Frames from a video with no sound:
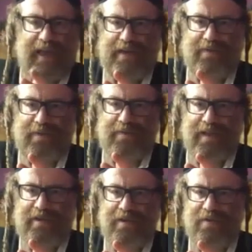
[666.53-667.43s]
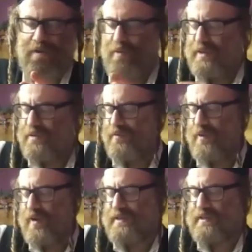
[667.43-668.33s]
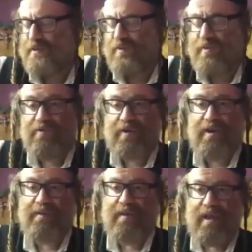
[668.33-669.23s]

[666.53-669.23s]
It would be no no way for us to purify.